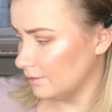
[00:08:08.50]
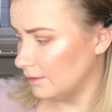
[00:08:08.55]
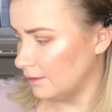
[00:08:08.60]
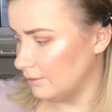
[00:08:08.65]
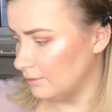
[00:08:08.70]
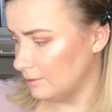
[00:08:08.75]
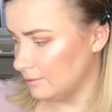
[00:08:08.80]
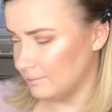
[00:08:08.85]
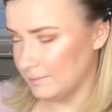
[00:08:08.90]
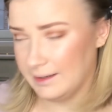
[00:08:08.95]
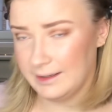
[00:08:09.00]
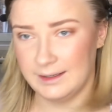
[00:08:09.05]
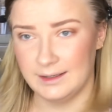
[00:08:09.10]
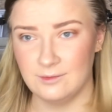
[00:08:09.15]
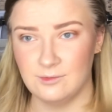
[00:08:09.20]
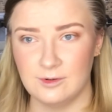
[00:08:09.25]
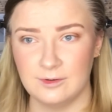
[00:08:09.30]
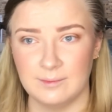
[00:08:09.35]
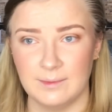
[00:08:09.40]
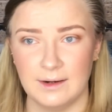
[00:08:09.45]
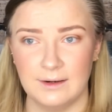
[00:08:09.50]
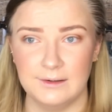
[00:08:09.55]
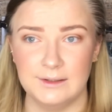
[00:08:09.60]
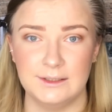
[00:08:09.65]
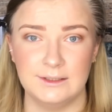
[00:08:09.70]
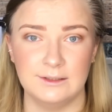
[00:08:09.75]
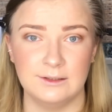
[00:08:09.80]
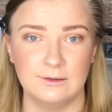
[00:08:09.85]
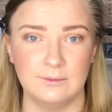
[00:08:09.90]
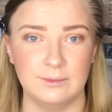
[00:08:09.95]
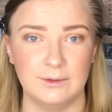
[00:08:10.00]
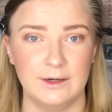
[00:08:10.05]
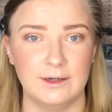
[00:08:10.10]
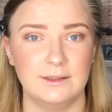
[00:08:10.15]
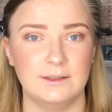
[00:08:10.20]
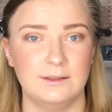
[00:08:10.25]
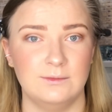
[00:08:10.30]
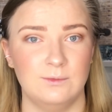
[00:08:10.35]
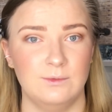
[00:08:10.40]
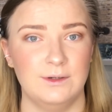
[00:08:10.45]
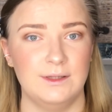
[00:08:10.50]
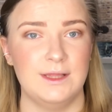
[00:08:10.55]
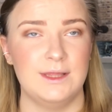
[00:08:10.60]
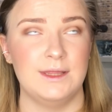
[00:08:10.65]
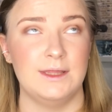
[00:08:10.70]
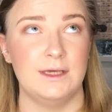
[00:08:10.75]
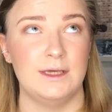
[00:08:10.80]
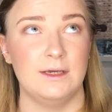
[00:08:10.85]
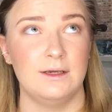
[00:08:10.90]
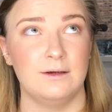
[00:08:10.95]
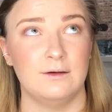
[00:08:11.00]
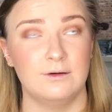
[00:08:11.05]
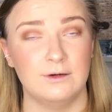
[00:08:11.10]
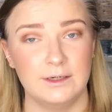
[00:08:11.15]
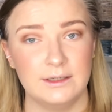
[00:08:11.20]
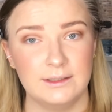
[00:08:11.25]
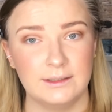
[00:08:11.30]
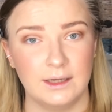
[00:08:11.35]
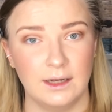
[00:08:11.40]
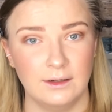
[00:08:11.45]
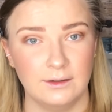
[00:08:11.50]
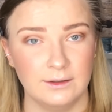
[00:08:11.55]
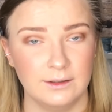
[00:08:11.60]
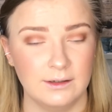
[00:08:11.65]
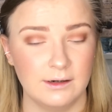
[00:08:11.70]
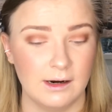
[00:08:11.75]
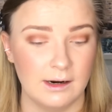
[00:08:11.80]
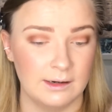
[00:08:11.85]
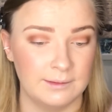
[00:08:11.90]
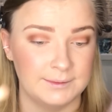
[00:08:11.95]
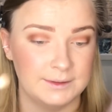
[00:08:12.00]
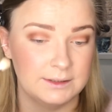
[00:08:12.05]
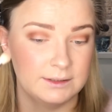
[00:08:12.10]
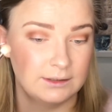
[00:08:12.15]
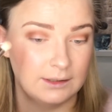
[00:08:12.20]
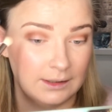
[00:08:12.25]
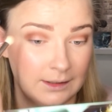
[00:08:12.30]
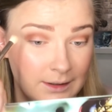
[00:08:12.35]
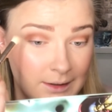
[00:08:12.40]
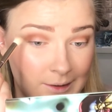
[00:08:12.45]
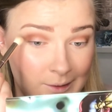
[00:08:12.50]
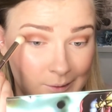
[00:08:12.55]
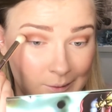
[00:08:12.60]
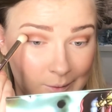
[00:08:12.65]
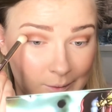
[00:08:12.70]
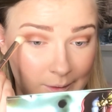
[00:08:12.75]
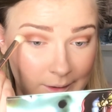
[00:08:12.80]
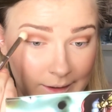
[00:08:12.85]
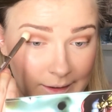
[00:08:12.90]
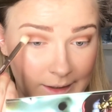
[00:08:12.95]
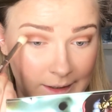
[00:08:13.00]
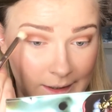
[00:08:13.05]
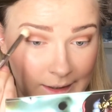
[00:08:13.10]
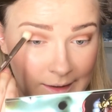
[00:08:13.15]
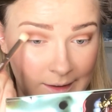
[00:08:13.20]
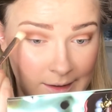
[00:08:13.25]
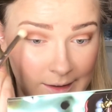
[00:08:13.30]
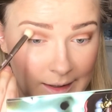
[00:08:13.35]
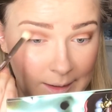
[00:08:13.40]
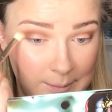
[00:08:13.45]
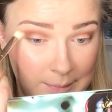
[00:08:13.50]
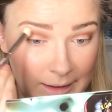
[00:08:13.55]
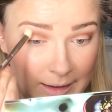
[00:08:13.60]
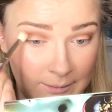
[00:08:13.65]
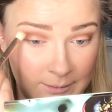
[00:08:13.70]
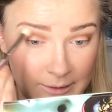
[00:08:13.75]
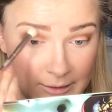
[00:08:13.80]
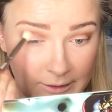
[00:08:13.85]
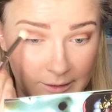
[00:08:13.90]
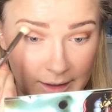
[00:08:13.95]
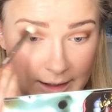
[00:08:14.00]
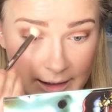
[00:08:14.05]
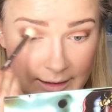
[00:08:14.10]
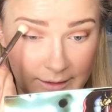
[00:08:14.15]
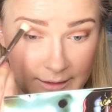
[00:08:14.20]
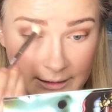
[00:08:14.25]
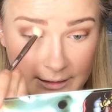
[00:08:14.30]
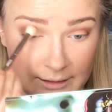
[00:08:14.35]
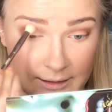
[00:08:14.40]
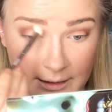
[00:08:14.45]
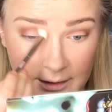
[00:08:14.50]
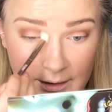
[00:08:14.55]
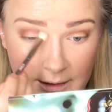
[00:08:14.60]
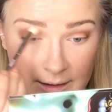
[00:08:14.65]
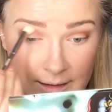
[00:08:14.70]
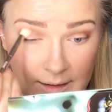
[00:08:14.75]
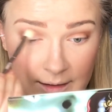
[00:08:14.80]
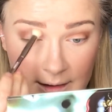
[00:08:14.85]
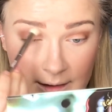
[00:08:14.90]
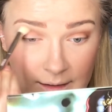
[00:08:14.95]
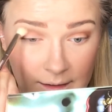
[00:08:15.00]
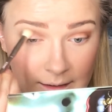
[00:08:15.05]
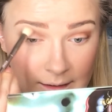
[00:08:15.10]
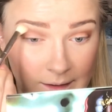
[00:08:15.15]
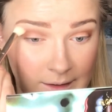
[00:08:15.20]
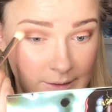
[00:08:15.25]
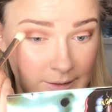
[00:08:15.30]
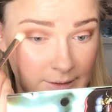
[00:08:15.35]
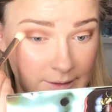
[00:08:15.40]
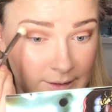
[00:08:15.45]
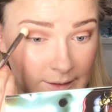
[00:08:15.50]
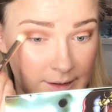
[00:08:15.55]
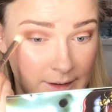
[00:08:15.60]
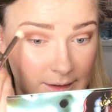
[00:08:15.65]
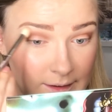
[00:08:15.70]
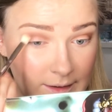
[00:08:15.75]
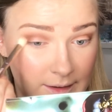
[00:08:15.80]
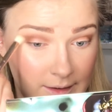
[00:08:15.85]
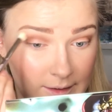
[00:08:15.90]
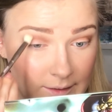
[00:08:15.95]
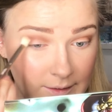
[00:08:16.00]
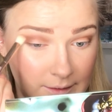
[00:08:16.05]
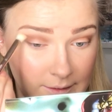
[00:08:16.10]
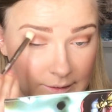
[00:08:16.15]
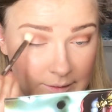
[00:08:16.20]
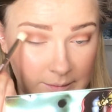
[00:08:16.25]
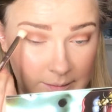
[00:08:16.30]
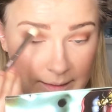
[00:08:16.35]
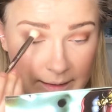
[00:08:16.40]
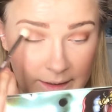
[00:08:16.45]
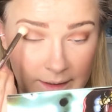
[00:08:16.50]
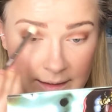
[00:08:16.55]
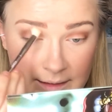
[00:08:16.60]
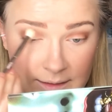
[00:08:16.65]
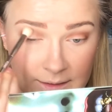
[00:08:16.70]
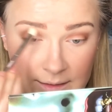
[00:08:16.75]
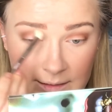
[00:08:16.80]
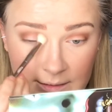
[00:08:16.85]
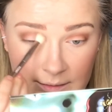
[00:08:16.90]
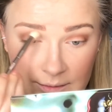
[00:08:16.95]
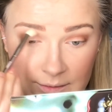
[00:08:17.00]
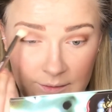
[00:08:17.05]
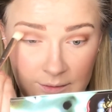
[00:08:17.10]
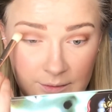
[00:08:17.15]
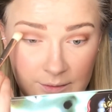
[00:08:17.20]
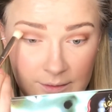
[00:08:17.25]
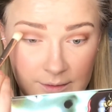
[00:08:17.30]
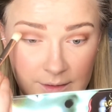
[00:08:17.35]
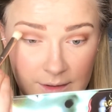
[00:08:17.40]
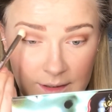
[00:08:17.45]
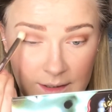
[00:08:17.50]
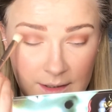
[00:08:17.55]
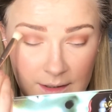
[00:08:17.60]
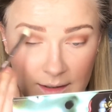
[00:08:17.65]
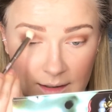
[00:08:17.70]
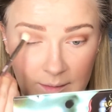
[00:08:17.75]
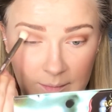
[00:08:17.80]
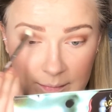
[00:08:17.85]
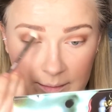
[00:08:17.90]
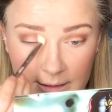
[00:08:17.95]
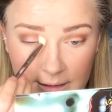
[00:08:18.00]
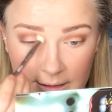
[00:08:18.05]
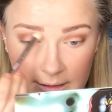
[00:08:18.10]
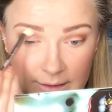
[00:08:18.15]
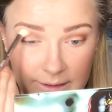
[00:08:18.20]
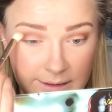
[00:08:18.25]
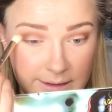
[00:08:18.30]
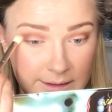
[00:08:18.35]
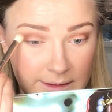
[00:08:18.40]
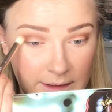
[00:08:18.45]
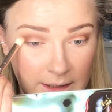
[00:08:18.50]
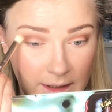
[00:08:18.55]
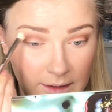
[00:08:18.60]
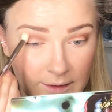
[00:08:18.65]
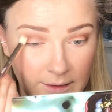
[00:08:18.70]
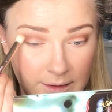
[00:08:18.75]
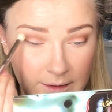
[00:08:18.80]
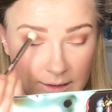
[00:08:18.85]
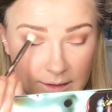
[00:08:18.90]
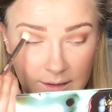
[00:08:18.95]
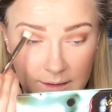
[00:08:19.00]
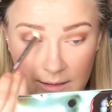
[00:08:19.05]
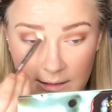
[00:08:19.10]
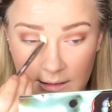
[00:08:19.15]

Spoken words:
Going back in with my original brush with the crease color, I'm just going to work in that Pat McGrath color a little bit into the upper crease color,